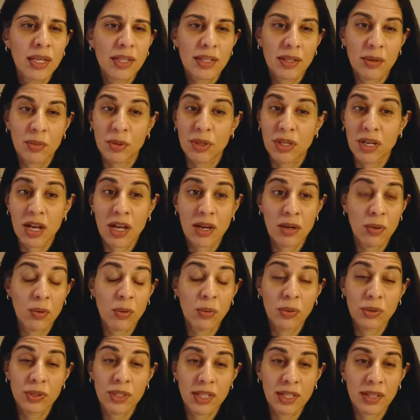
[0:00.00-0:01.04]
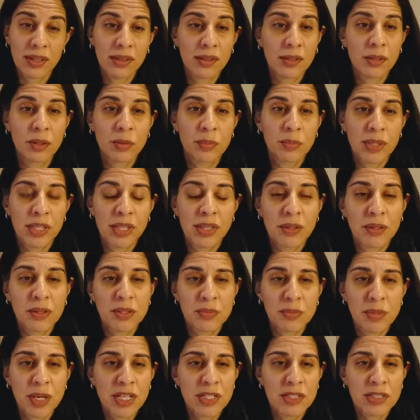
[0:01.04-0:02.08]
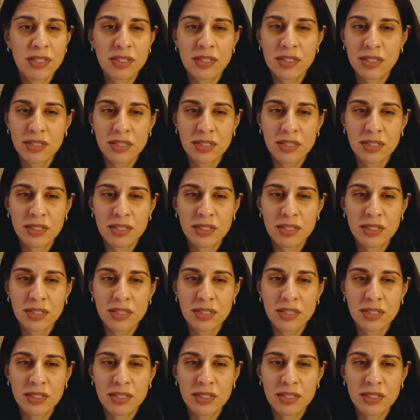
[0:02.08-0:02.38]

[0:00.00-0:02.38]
that we're not holding therapy in those patients